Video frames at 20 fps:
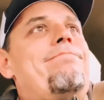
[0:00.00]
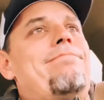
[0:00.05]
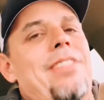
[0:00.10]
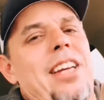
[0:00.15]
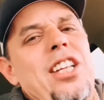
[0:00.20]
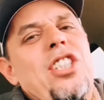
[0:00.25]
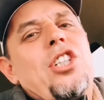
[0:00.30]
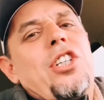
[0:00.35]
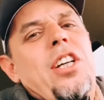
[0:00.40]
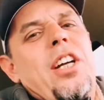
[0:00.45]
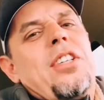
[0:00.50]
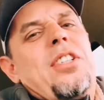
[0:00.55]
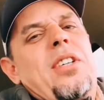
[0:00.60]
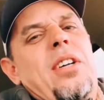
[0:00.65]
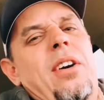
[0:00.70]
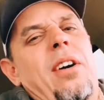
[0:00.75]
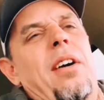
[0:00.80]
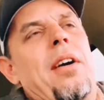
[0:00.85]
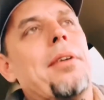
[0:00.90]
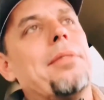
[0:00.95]
It's a good
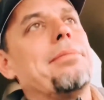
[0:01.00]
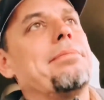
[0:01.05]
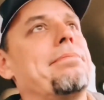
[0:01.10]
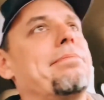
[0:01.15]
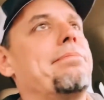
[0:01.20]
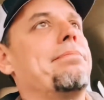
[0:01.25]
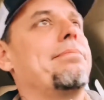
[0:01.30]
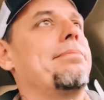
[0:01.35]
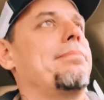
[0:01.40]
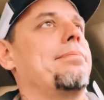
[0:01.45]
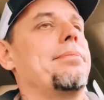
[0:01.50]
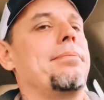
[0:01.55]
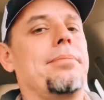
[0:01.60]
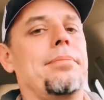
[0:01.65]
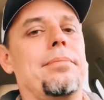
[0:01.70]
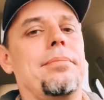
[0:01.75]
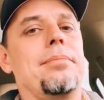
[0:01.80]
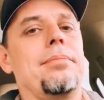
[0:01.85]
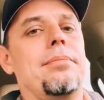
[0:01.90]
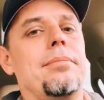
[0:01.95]
cigar.
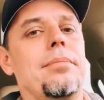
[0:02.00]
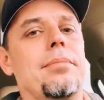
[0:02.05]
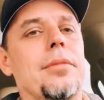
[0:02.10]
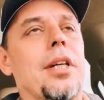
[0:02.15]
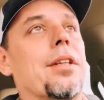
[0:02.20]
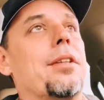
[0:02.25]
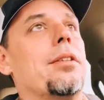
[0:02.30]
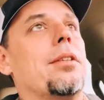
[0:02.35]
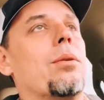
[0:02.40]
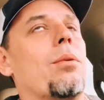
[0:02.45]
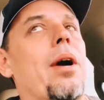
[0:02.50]
Nothing